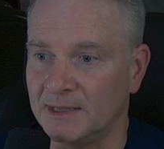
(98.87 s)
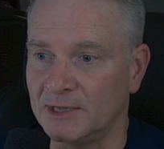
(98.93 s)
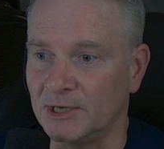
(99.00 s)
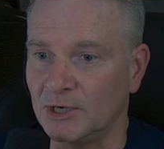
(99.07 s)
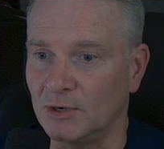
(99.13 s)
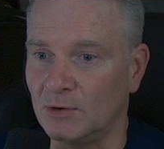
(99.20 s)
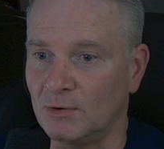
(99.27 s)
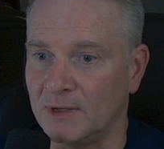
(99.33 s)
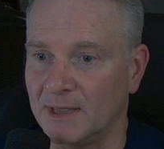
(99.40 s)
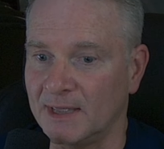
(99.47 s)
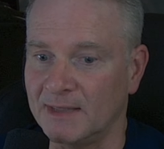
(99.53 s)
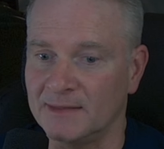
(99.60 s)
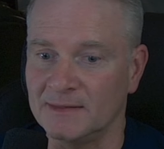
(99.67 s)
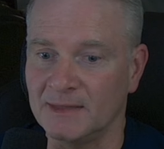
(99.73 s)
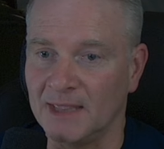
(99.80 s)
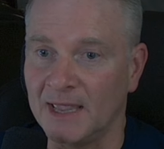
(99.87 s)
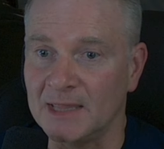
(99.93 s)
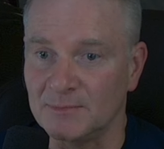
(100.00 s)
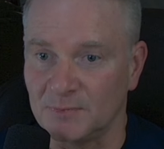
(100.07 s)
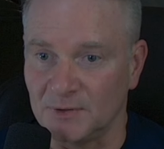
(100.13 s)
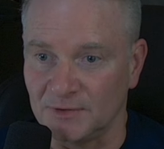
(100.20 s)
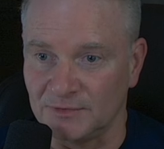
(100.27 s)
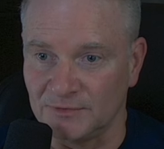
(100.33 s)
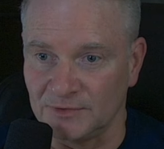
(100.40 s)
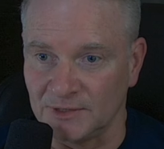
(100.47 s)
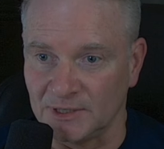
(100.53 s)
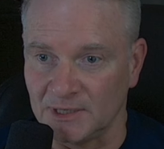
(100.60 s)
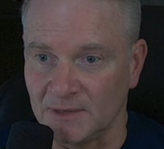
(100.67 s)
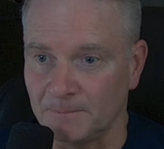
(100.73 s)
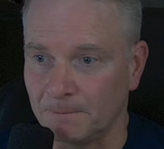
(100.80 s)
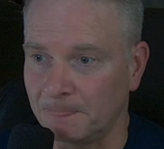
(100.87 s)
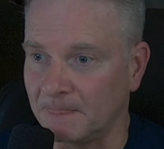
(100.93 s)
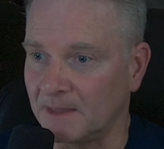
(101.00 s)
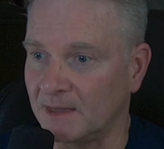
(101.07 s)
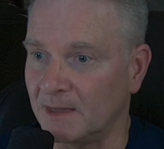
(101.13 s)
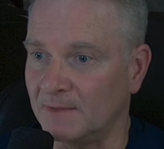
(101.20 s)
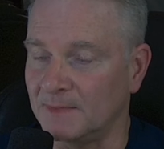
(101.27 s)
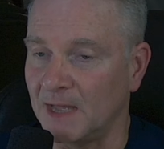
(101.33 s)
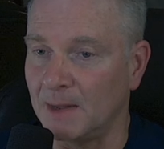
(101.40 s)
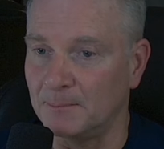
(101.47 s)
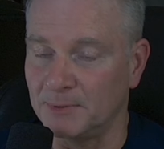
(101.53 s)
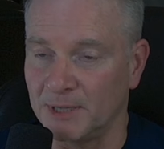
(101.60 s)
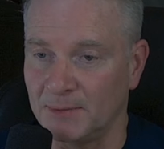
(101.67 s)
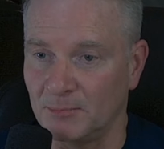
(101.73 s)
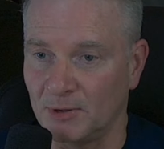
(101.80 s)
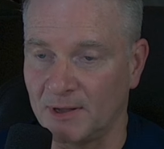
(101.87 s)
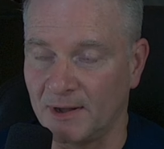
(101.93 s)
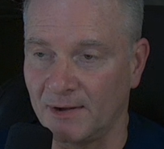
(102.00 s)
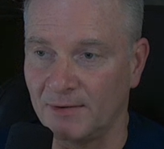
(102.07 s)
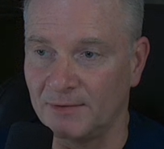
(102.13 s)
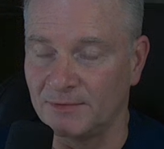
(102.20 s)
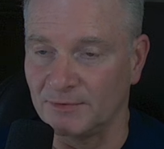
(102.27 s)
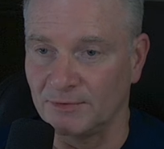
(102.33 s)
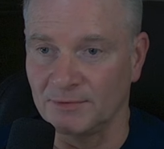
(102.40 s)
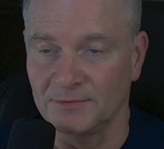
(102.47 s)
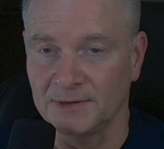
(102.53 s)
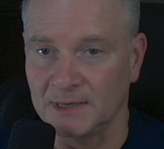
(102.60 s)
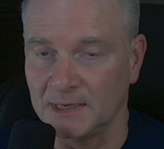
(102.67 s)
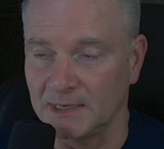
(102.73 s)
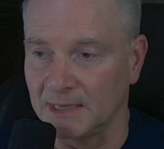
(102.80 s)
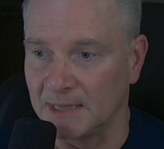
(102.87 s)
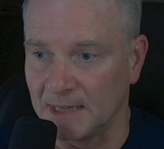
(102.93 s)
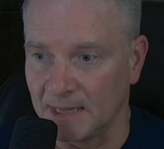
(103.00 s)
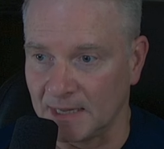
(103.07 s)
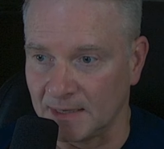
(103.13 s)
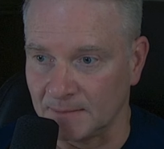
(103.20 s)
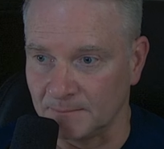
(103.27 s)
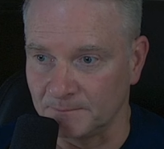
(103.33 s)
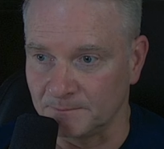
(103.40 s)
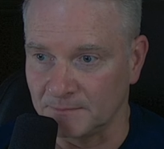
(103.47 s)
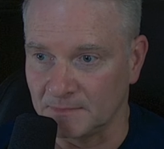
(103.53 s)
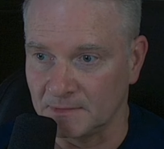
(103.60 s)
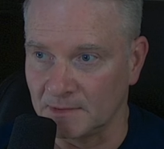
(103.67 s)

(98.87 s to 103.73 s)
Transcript: you know, an NPC, uh, non playable character in a game.